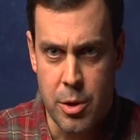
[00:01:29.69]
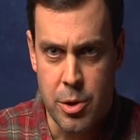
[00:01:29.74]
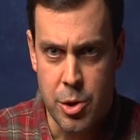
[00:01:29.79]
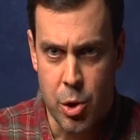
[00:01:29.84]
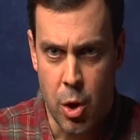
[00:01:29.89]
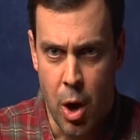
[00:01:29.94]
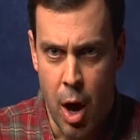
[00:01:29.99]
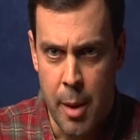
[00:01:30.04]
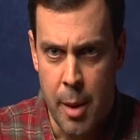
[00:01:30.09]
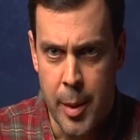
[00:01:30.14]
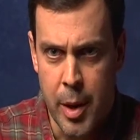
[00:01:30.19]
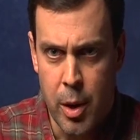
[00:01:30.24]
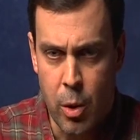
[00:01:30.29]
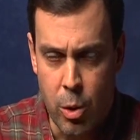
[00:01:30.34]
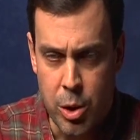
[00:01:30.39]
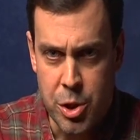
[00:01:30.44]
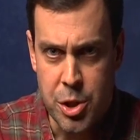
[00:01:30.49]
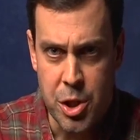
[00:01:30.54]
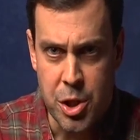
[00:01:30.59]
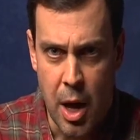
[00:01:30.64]
trauma
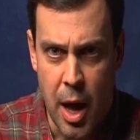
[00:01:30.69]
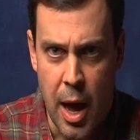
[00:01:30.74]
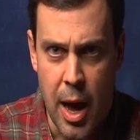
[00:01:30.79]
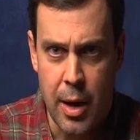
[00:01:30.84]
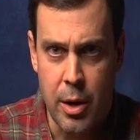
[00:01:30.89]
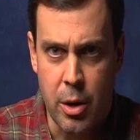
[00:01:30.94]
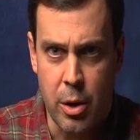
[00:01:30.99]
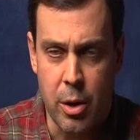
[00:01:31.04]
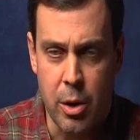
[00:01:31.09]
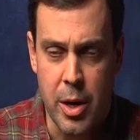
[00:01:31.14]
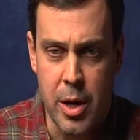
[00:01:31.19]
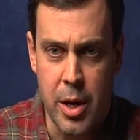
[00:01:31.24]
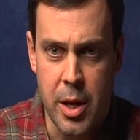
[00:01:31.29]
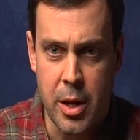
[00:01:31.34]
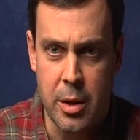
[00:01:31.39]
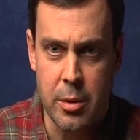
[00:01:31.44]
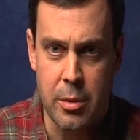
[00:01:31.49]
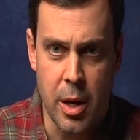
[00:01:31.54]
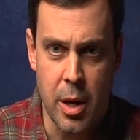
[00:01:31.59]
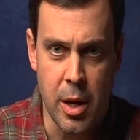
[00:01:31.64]
or shock or
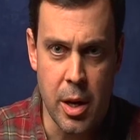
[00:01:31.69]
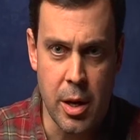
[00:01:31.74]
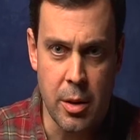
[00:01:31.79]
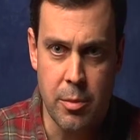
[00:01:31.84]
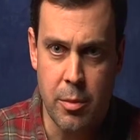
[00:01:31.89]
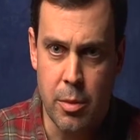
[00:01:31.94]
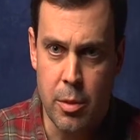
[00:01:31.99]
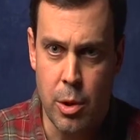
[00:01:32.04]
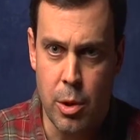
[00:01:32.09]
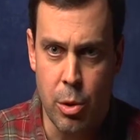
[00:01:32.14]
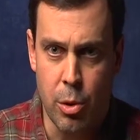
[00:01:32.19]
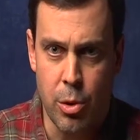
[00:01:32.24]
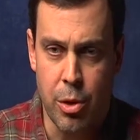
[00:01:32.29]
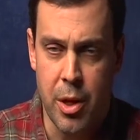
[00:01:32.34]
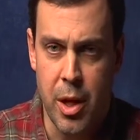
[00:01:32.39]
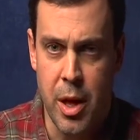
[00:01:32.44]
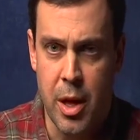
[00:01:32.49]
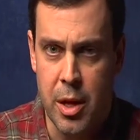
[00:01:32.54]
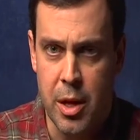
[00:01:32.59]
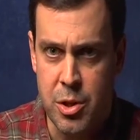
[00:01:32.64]
any little
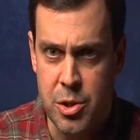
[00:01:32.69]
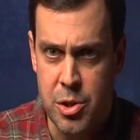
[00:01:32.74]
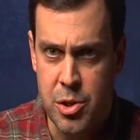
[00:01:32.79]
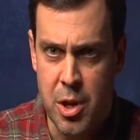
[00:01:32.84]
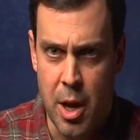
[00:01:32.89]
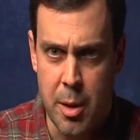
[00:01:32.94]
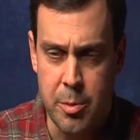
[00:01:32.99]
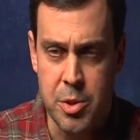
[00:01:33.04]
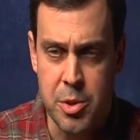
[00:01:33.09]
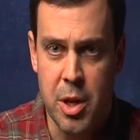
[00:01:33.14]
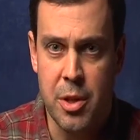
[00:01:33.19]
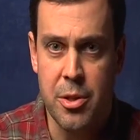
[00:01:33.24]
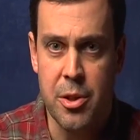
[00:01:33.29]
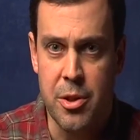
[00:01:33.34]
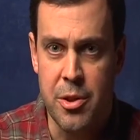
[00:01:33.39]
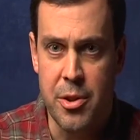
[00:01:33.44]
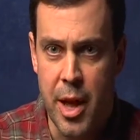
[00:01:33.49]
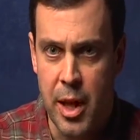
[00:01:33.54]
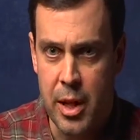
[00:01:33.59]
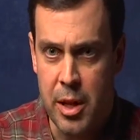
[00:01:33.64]
thing can just upset the
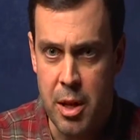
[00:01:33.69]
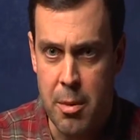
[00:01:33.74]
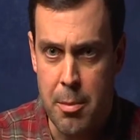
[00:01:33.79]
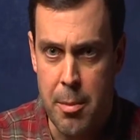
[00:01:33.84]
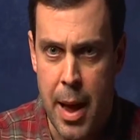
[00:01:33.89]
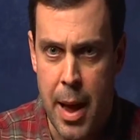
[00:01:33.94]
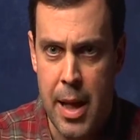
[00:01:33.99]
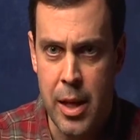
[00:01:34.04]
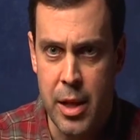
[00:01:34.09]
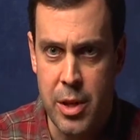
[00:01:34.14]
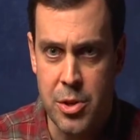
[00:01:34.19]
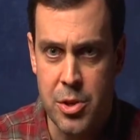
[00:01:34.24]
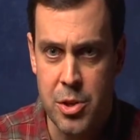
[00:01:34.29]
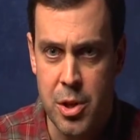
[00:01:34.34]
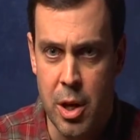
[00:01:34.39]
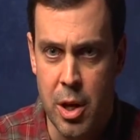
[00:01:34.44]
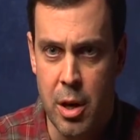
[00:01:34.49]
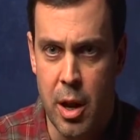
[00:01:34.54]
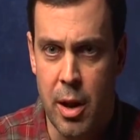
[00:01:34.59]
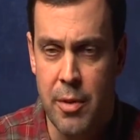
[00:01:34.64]
delicate balance
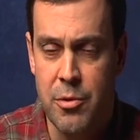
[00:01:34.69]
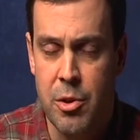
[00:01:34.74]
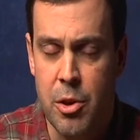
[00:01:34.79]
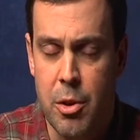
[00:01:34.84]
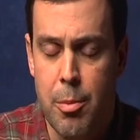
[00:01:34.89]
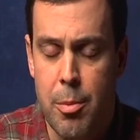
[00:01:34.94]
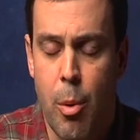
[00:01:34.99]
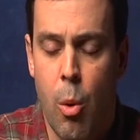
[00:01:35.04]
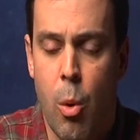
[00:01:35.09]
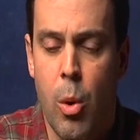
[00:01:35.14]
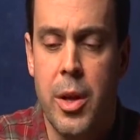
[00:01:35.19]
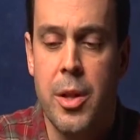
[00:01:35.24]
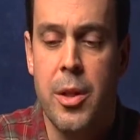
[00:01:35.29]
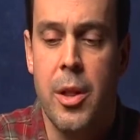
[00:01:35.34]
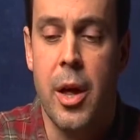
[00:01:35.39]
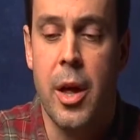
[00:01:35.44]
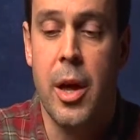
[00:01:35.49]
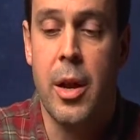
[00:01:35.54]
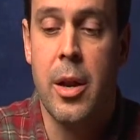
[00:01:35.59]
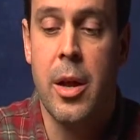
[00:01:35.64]
enough to the point
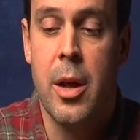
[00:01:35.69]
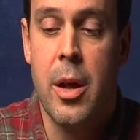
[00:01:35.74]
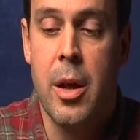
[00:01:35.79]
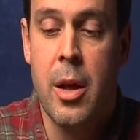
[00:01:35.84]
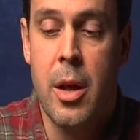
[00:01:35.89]
that